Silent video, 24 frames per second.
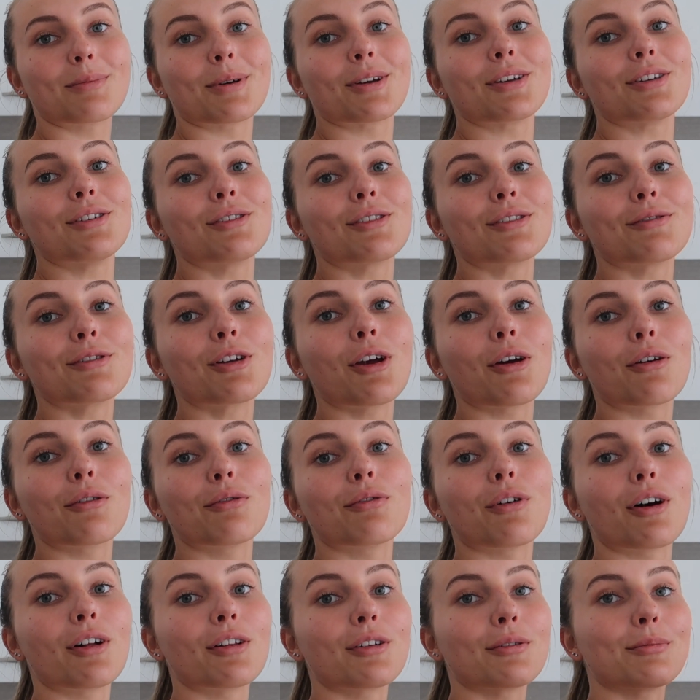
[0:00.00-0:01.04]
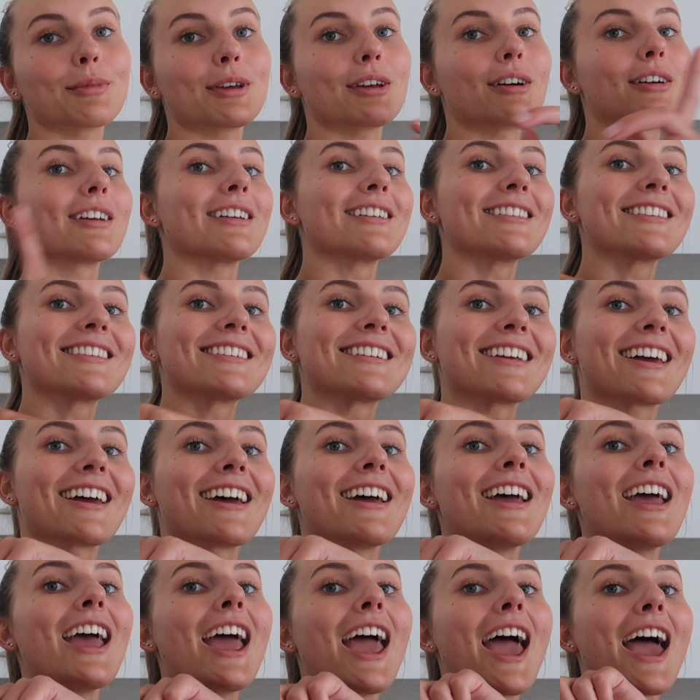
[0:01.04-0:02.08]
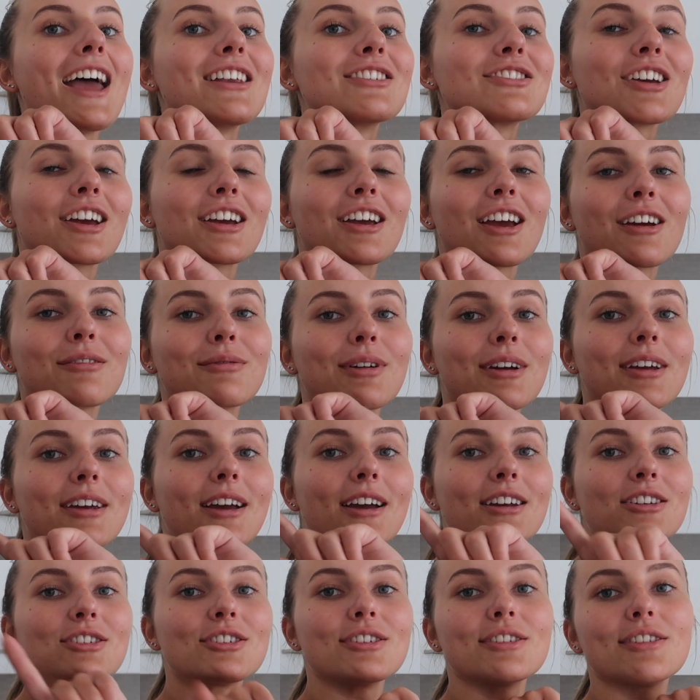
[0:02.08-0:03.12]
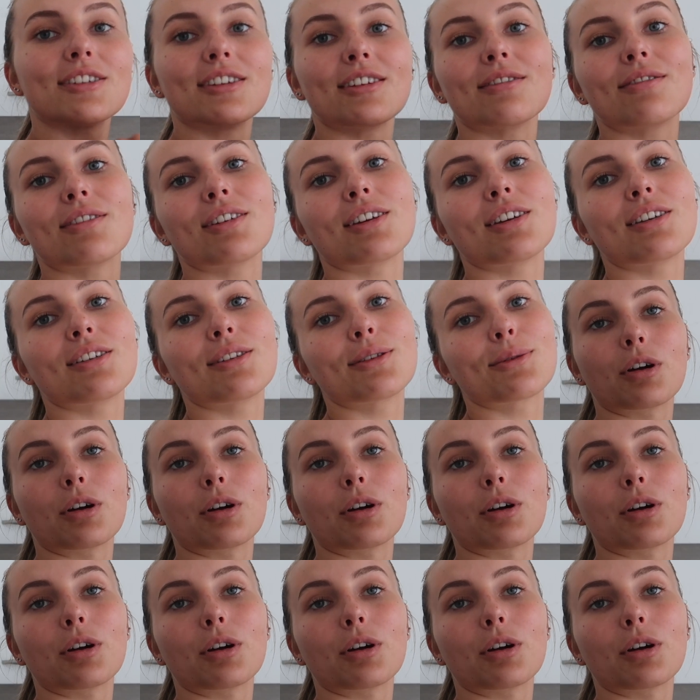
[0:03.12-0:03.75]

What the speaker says: but you can go follow me on Insta and check out my IGTVs,